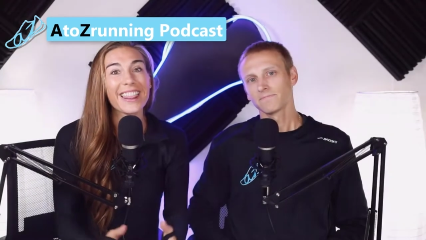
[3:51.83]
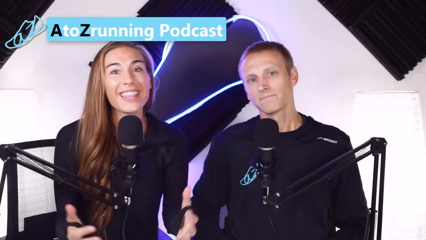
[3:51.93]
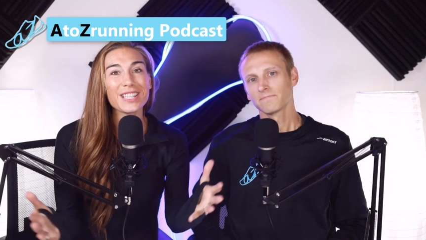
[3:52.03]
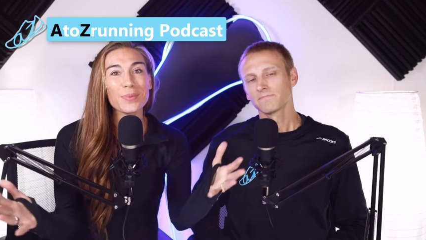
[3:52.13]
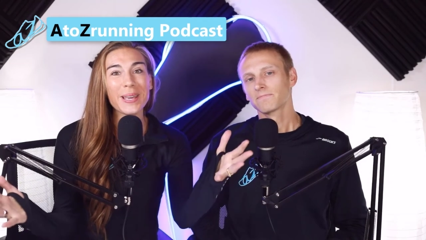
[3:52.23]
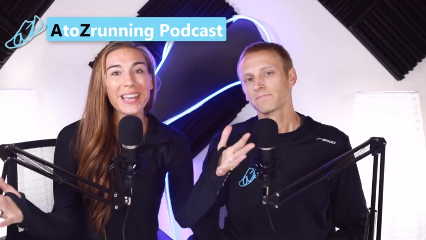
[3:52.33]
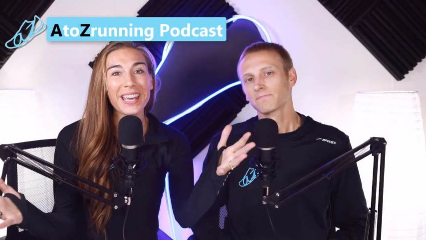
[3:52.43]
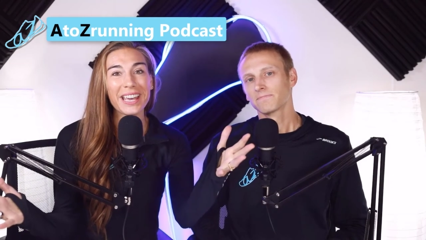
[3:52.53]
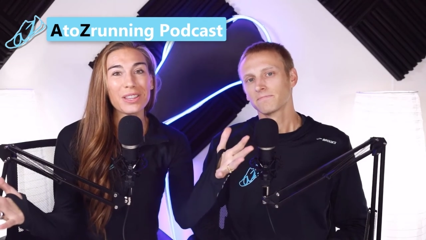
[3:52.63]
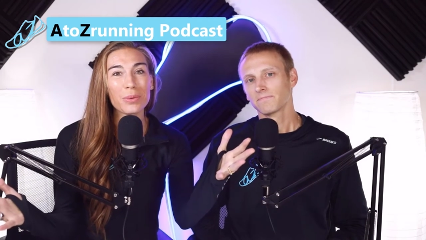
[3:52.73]
Speaker 1: This
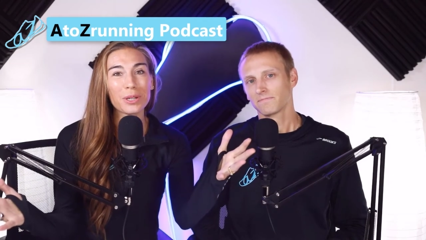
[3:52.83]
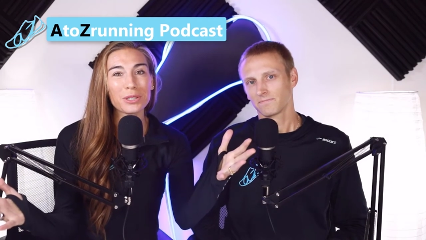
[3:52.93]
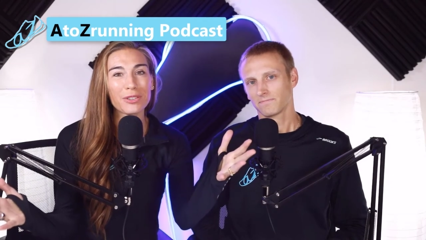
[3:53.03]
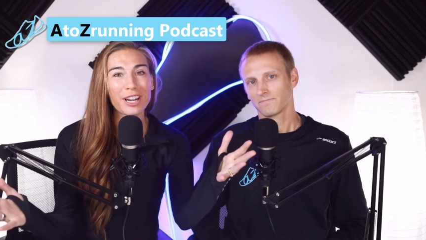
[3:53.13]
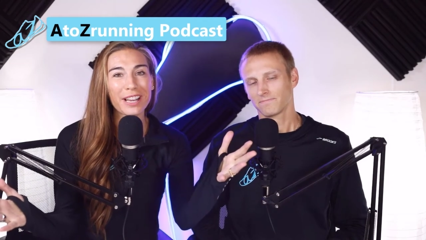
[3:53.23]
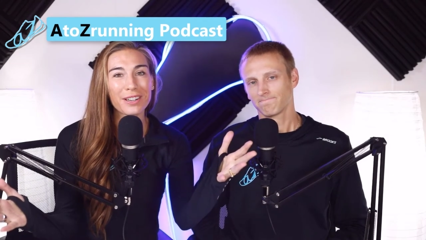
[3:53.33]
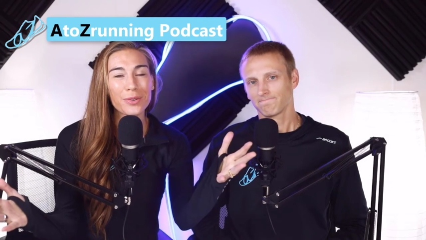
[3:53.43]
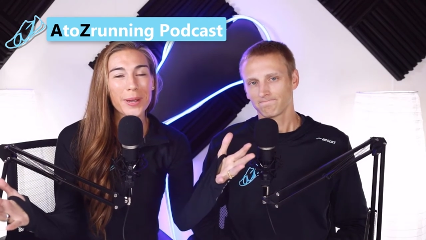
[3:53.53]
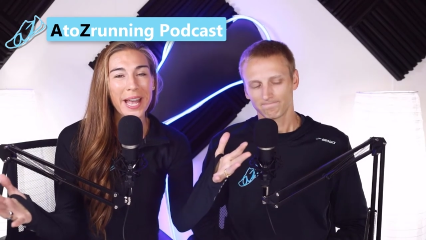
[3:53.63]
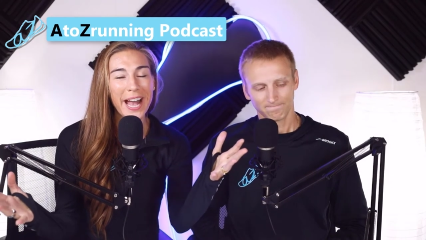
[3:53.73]
week in the world of
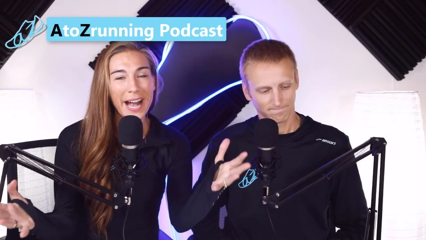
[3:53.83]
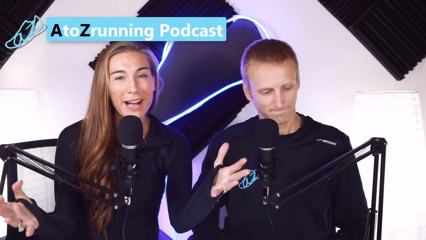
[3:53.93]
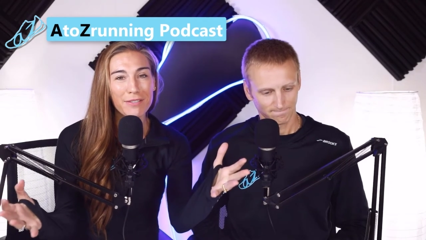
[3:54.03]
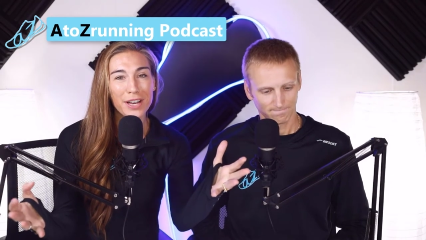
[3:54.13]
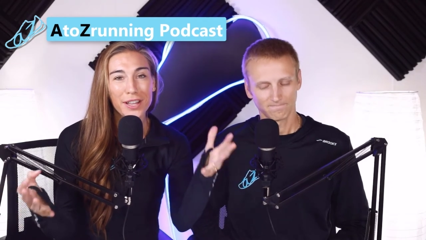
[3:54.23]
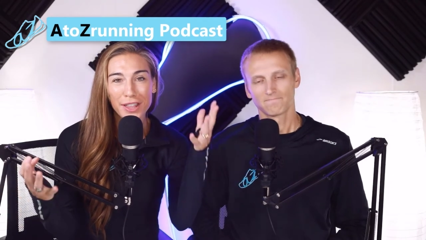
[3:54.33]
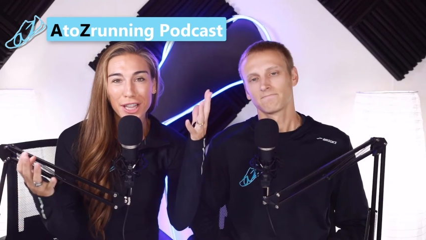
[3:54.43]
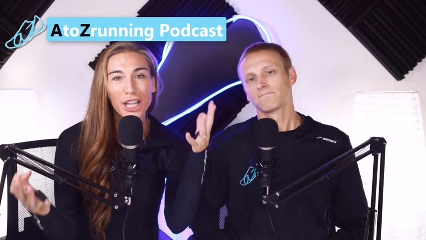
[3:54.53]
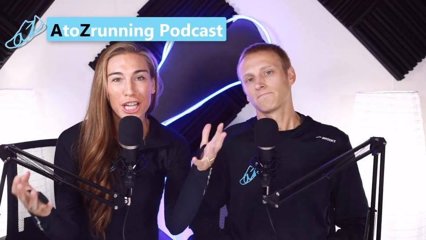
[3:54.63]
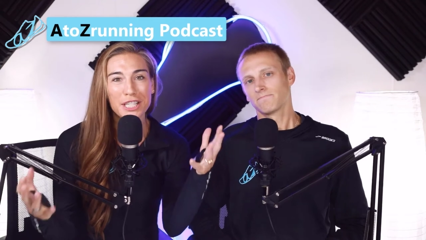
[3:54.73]
running, we have
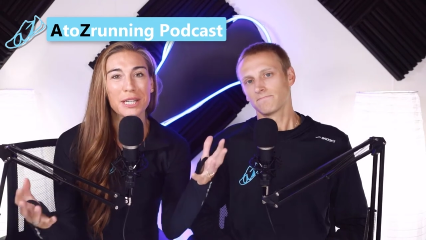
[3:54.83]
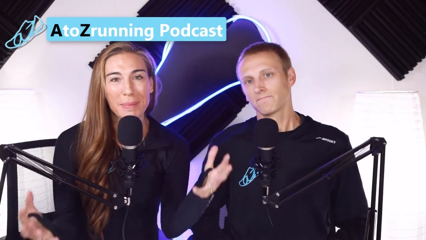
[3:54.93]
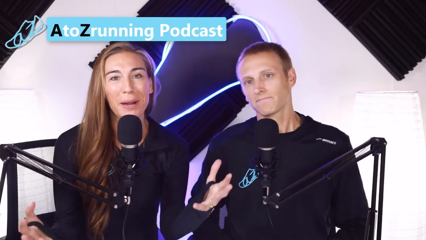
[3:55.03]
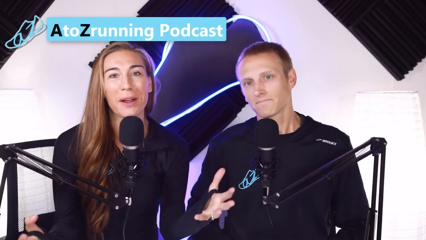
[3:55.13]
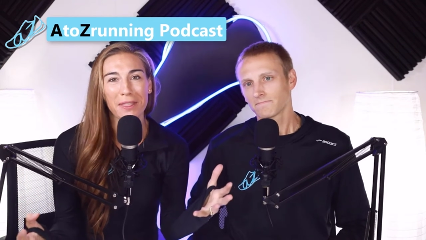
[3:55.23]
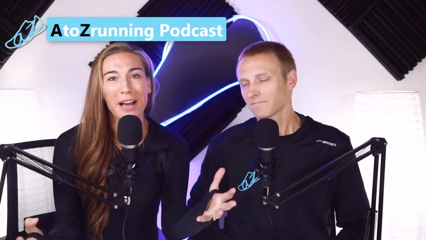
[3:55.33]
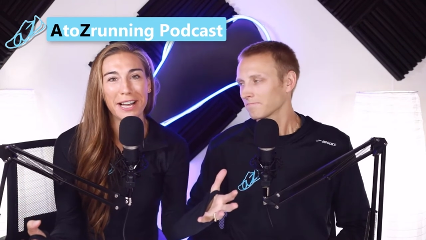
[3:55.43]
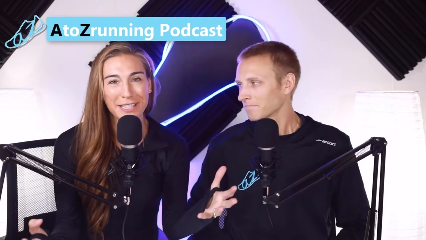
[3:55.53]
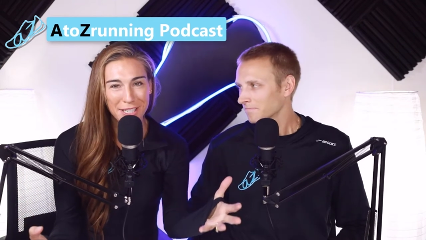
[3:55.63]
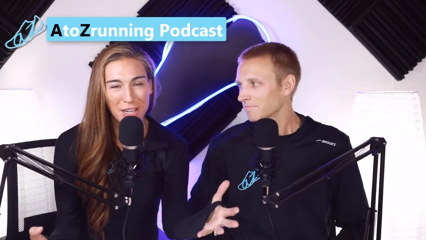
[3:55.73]
the London
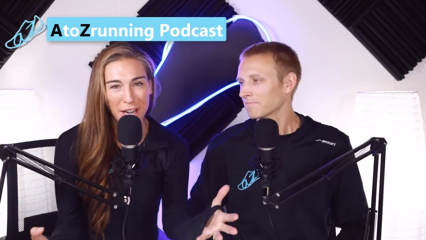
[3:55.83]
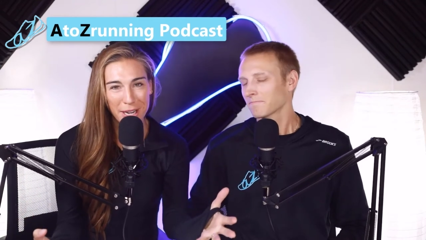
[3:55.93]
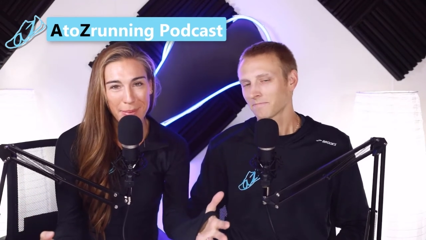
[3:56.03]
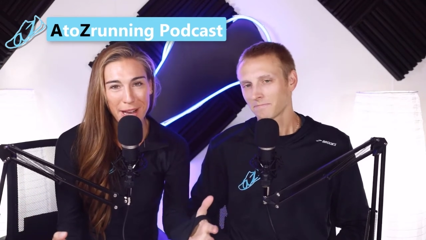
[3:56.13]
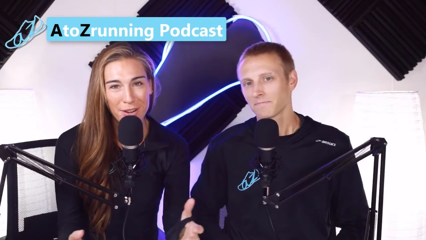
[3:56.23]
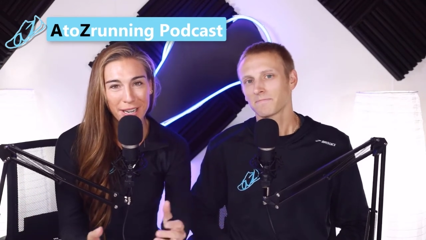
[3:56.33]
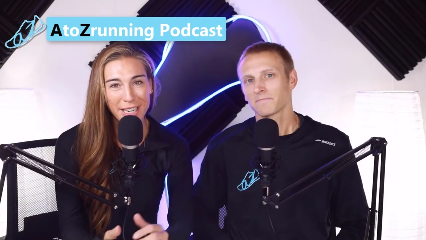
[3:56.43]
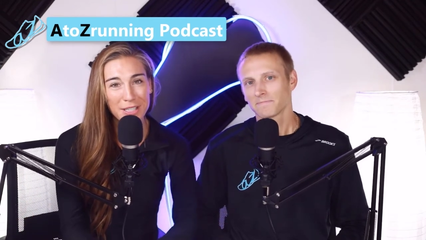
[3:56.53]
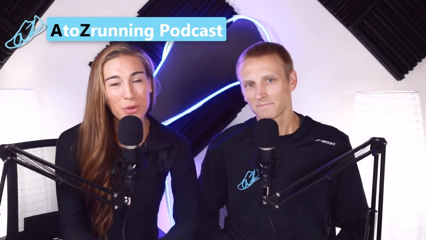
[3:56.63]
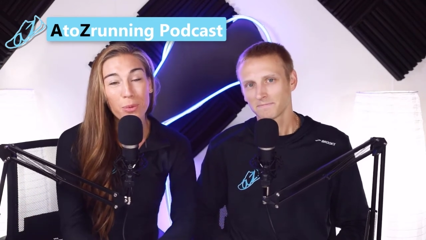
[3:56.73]
Marathon to talk about.
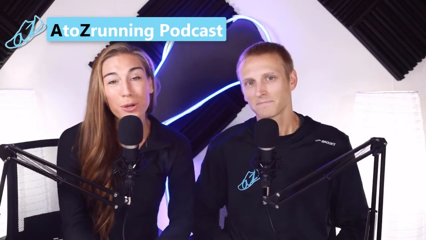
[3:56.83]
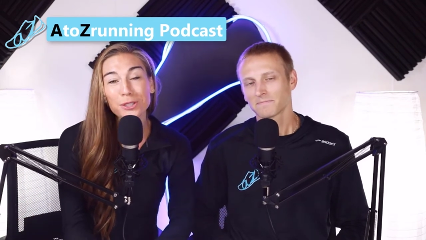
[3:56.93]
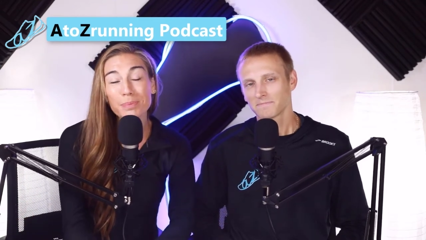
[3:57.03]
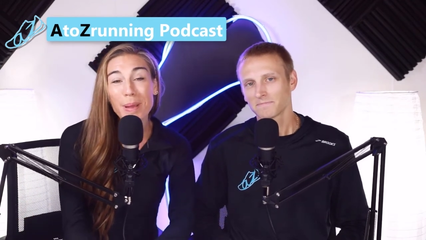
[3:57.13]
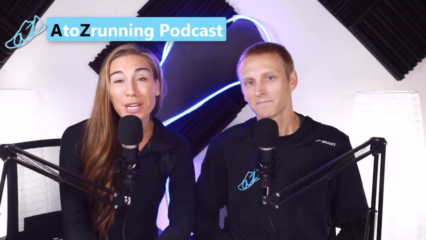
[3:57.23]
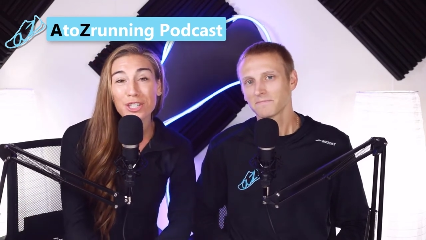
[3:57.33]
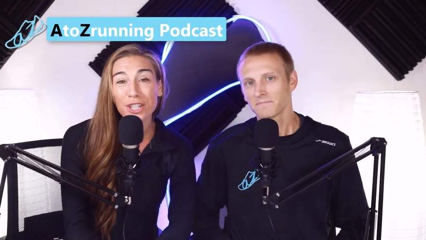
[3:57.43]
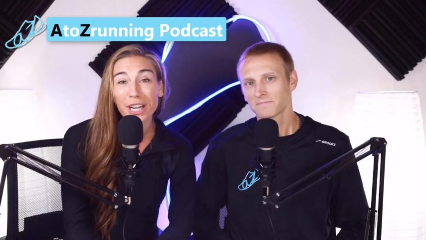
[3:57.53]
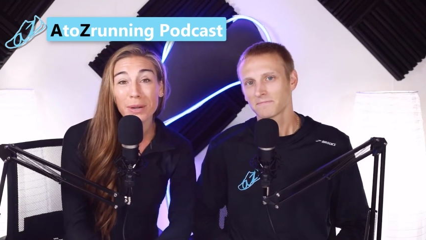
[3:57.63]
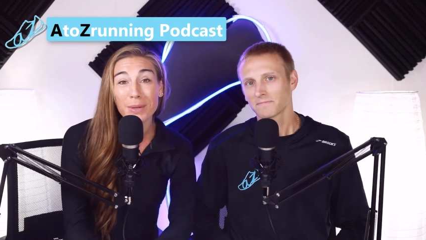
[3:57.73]
It is a world
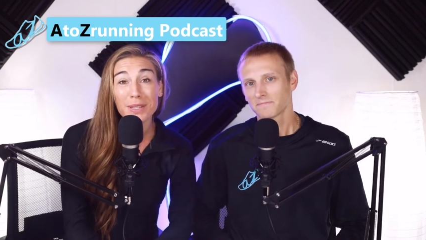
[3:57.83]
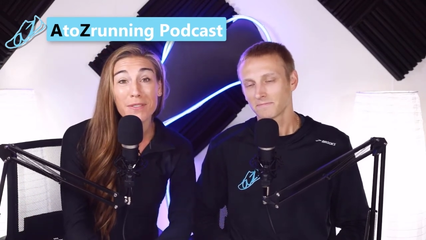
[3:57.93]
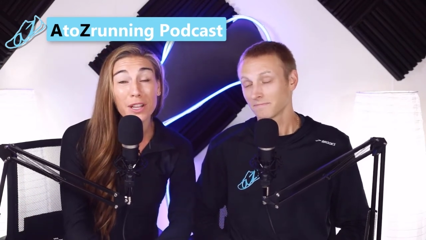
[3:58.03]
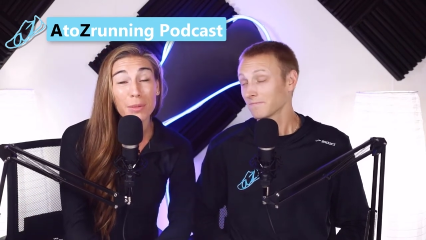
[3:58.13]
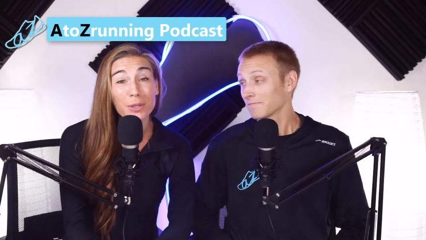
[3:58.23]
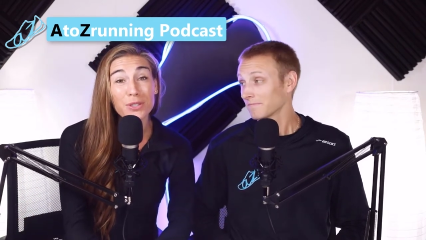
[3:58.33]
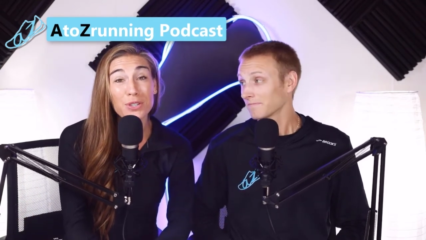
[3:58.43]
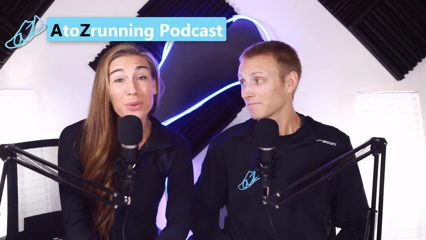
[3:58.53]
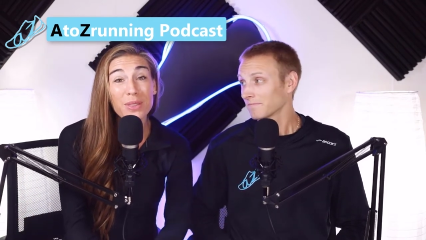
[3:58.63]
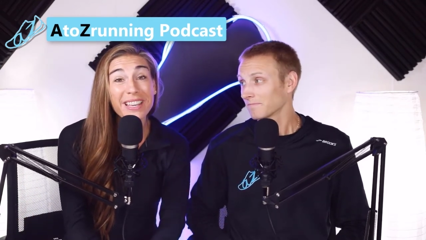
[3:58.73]
major and was available
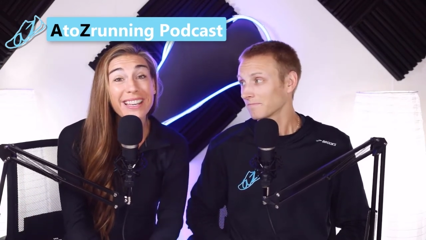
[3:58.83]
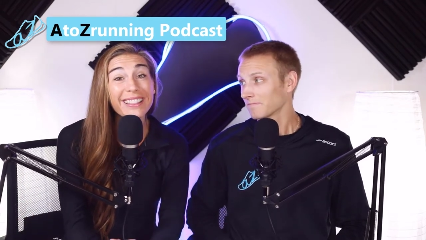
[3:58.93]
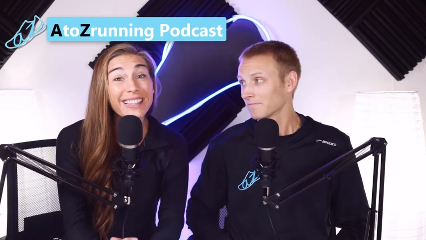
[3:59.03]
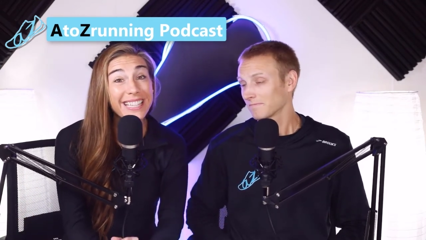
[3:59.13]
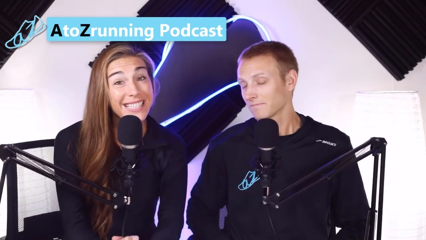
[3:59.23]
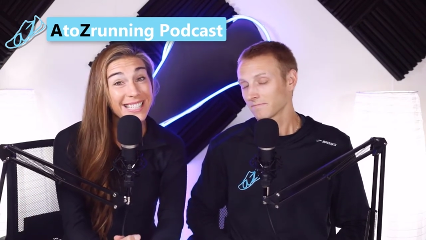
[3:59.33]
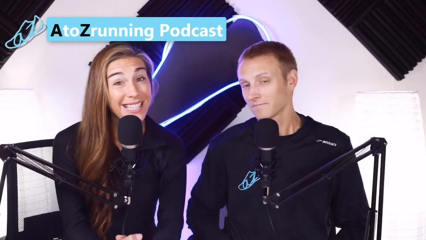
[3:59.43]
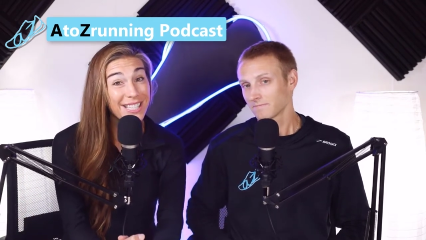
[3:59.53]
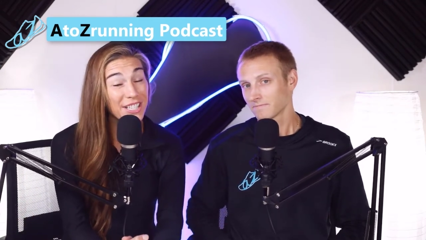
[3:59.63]
to the elites this